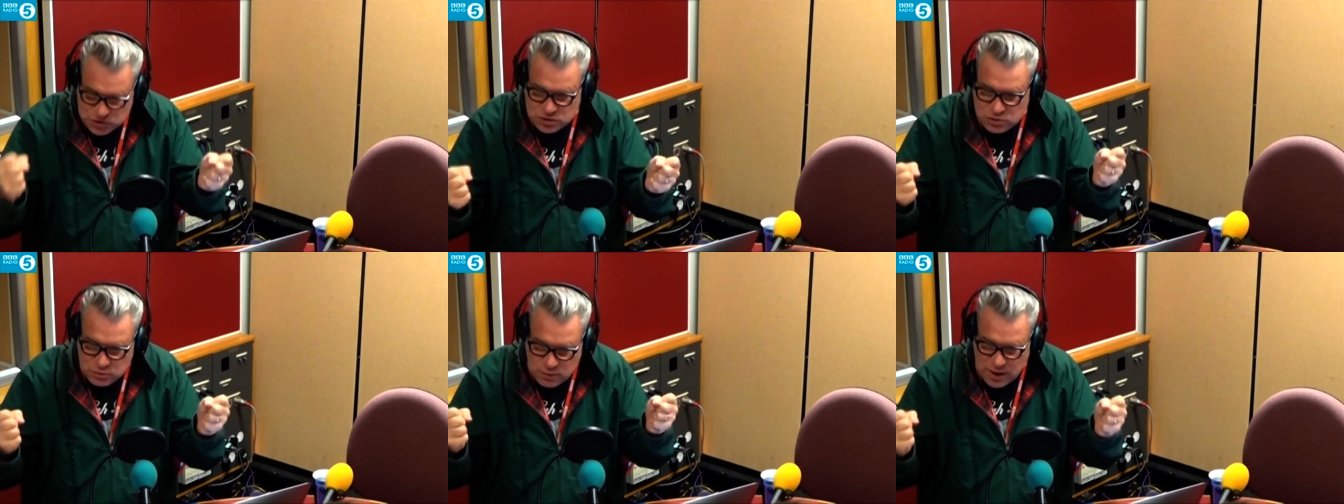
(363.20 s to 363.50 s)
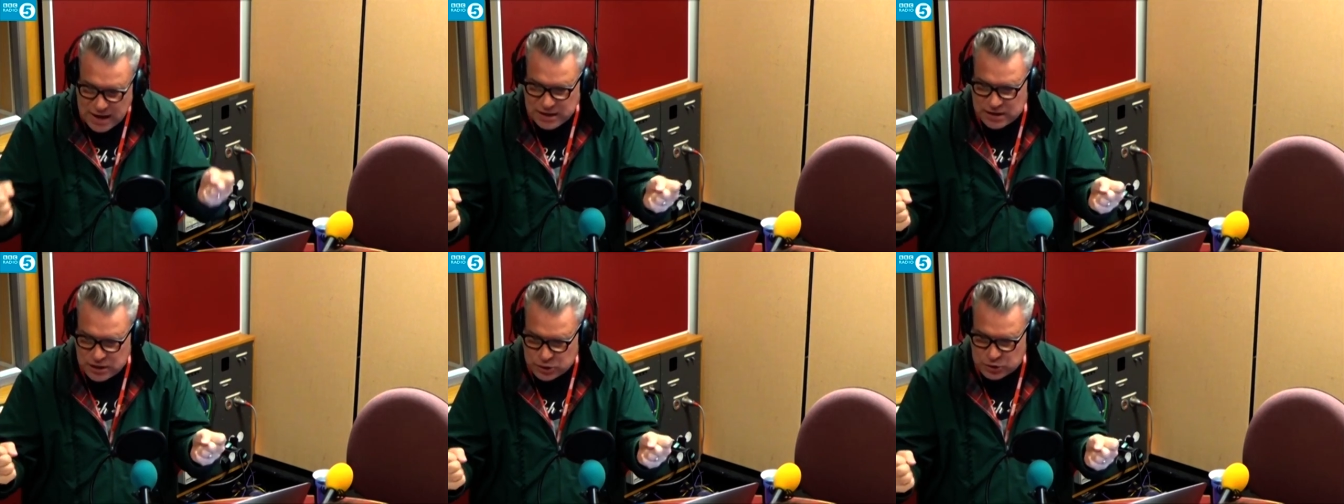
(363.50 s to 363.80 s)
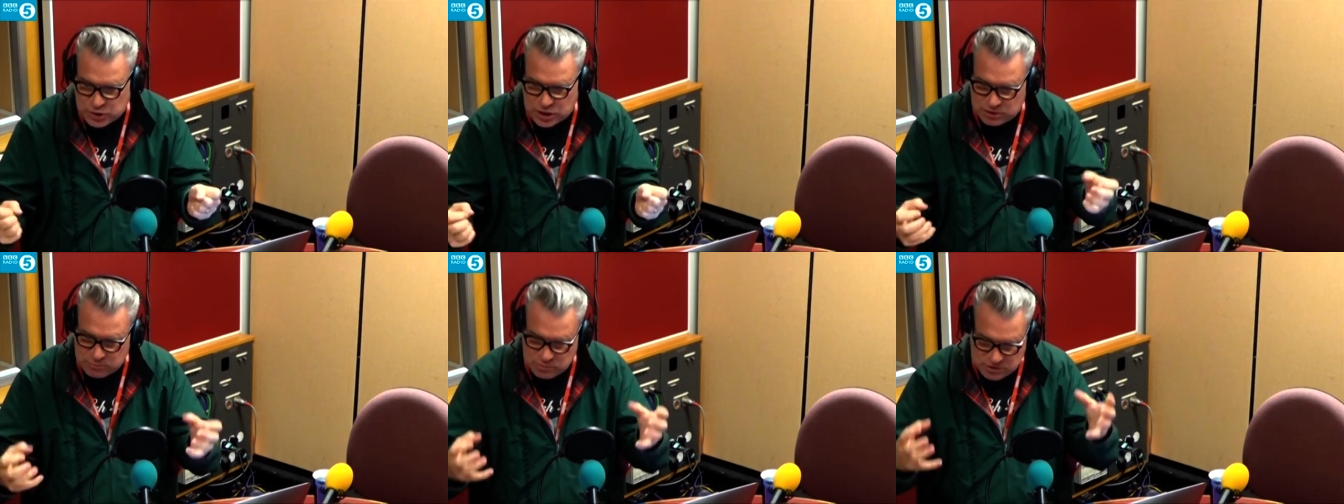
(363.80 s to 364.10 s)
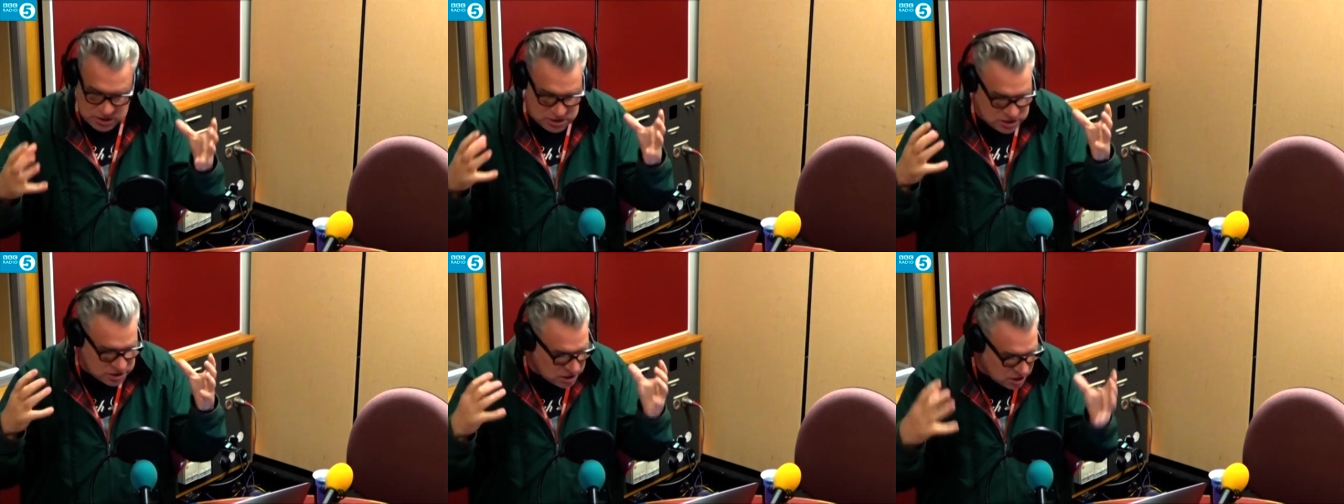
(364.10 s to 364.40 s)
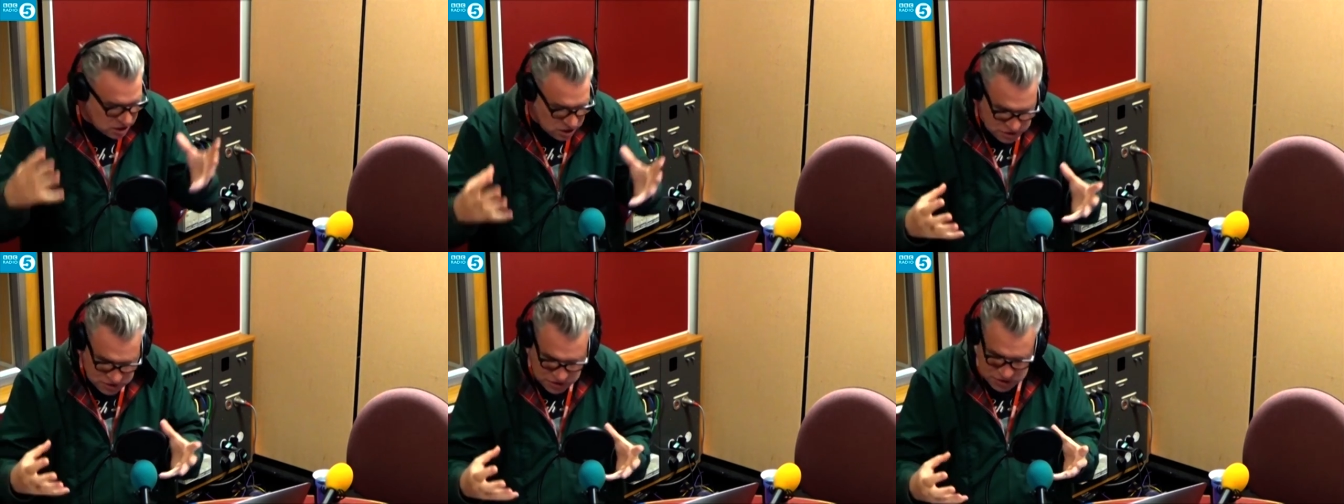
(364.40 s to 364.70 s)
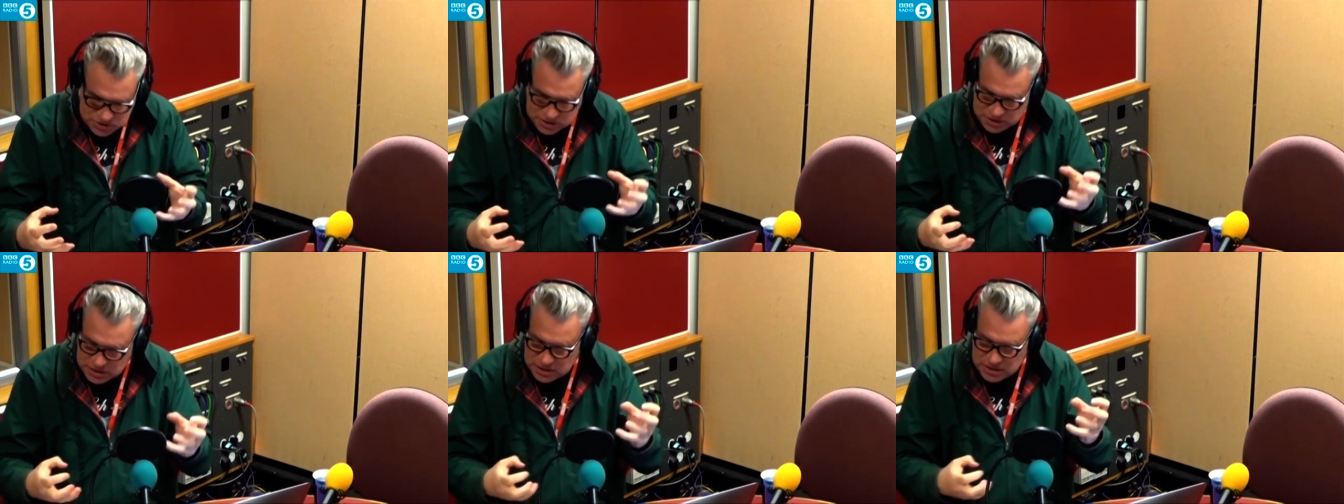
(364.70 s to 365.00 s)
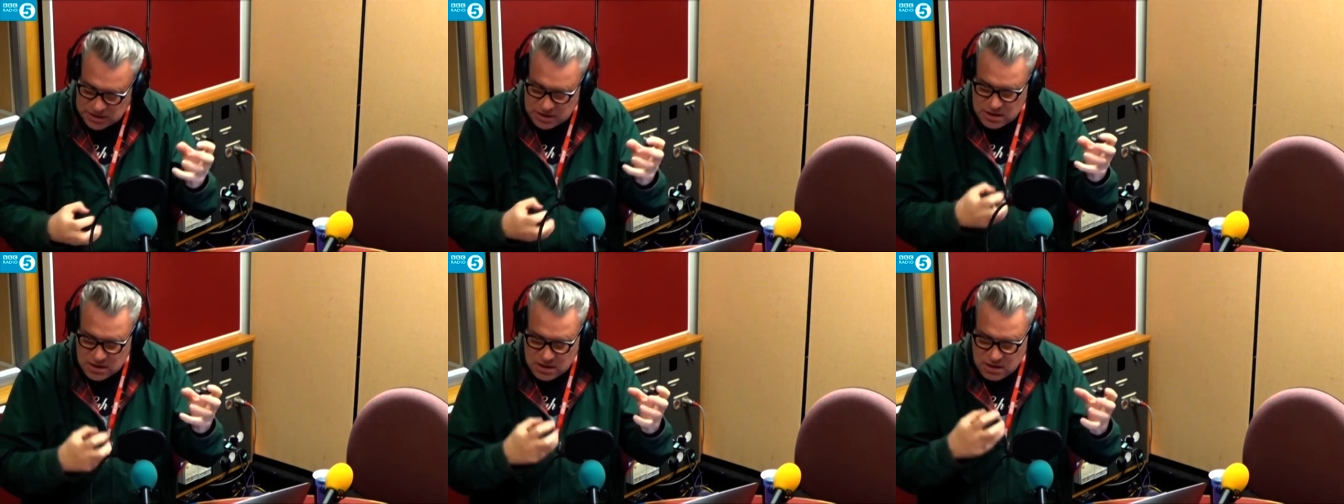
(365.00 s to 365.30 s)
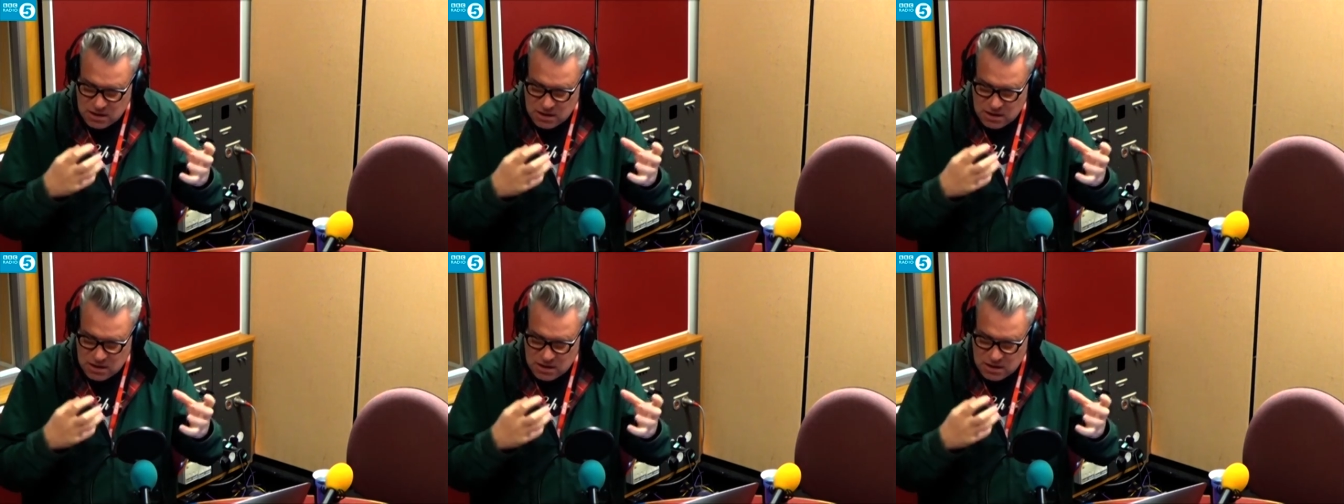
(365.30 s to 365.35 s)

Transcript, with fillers: do anything, but is constantly